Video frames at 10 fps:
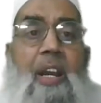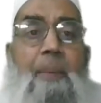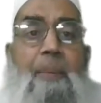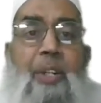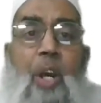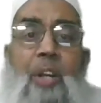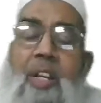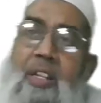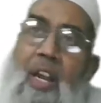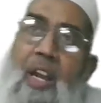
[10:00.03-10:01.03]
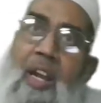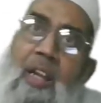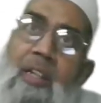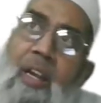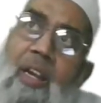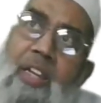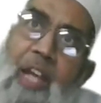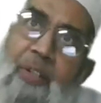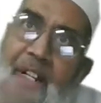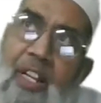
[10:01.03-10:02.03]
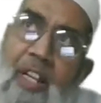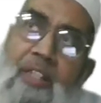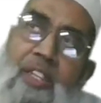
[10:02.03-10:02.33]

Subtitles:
but only the cavity, the